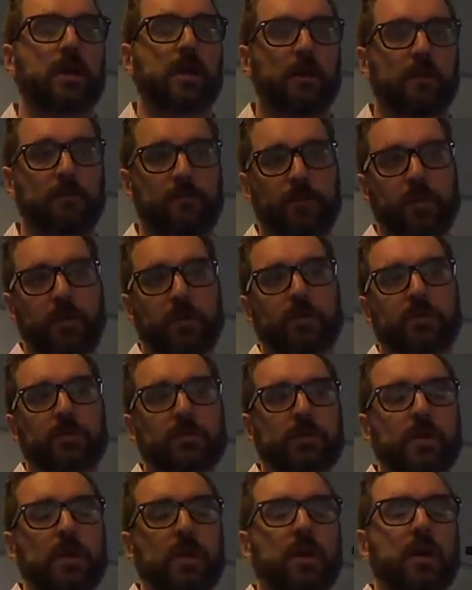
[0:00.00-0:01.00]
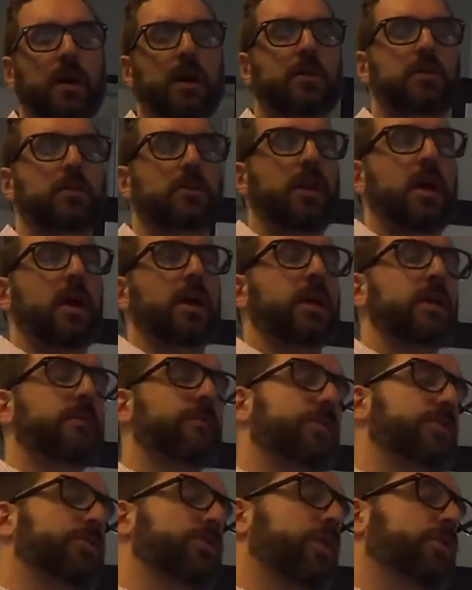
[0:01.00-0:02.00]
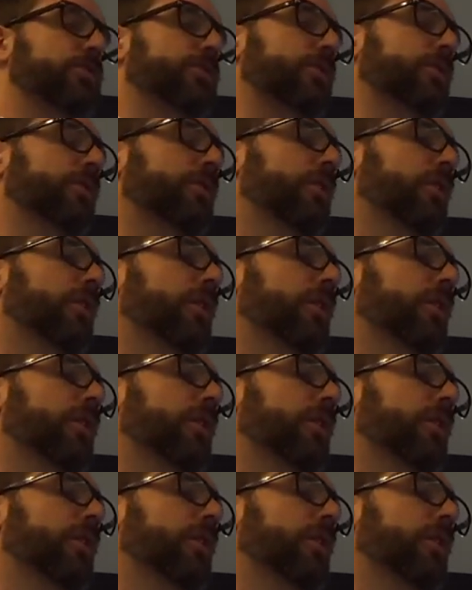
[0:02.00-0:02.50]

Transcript: of those underlying infrastructure.